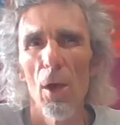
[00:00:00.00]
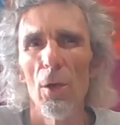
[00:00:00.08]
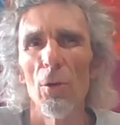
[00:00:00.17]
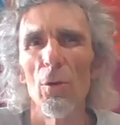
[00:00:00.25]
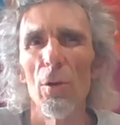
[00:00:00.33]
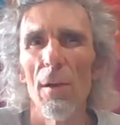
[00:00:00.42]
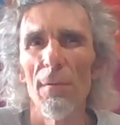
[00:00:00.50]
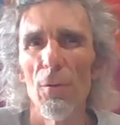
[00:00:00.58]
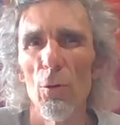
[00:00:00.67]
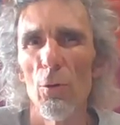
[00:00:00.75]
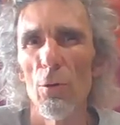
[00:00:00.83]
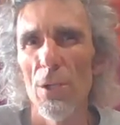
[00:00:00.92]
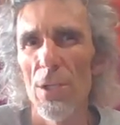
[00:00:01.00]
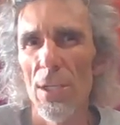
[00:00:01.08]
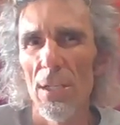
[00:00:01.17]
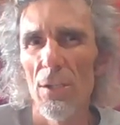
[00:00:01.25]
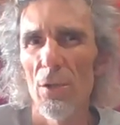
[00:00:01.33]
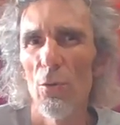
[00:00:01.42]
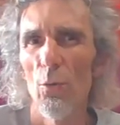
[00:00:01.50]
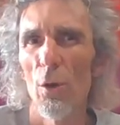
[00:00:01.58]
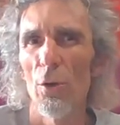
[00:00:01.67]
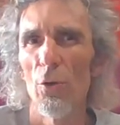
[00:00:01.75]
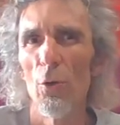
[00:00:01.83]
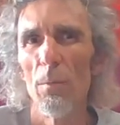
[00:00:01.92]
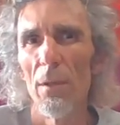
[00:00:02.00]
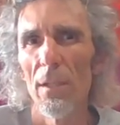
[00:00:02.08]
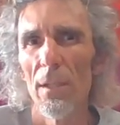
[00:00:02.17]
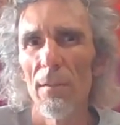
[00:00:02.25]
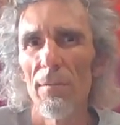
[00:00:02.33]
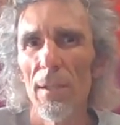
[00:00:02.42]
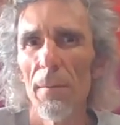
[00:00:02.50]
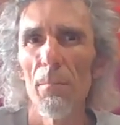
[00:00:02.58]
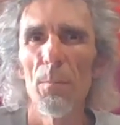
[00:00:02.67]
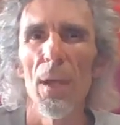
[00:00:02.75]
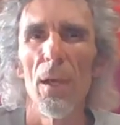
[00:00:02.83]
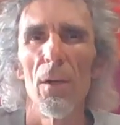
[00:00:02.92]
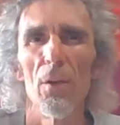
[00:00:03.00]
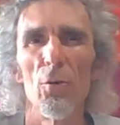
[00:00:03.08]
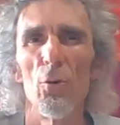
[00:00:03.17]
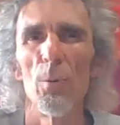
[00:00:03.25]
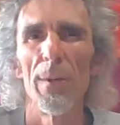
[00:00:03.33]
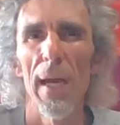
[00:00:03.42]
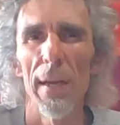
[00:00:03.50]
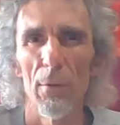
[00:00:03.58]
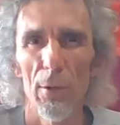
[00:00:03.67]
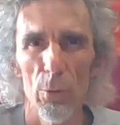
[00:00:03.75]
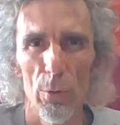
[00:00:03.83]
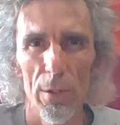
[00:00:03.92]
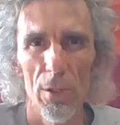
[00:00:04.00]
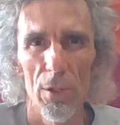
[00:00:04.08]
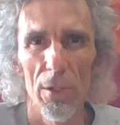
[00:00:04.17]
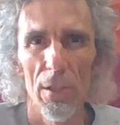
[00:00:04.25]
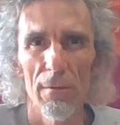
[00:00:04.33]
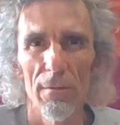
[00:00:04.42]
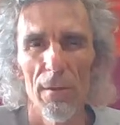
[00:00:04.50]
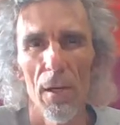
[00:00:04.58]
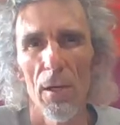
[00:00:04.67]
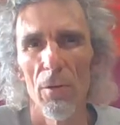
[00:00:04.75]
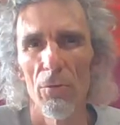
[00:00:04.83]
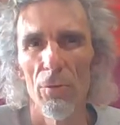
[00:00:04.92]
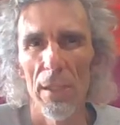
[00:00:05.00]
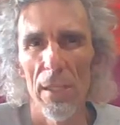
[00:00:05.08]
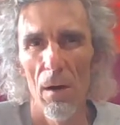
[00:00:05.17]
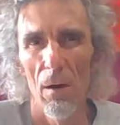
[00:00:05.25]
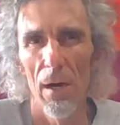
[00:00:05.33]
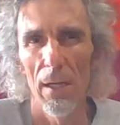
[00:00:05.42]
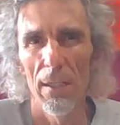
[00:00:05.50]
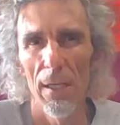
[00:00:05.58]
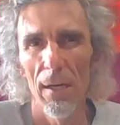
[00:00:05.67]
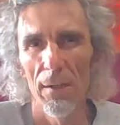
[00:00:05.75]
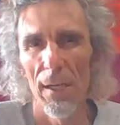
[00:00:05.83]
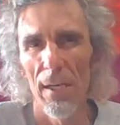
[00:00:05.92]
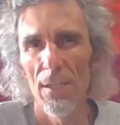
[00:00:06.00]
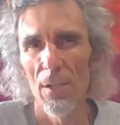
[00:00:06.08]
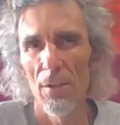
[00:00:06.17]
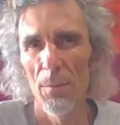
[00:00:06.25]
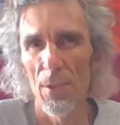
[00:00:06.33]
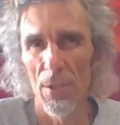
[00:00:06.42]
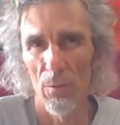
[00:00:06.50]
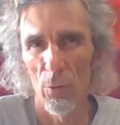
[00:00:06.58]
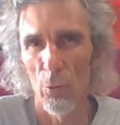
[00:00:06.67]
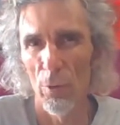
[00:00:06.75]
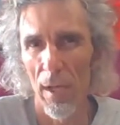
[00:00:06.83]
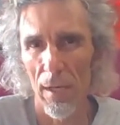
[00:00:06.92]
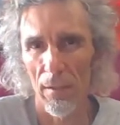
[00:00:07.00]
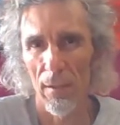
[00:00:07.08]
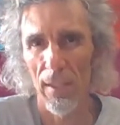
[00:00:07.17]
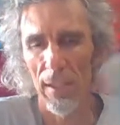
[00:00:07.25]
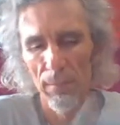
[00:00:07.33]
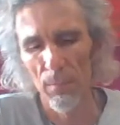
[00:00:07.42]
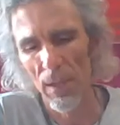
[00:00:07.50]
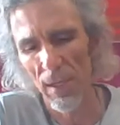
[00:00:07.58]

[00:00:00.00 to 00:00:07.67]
If you stick to what you believe in, you'll be able to achieve really highly. Okay, so there'll be some good luck there.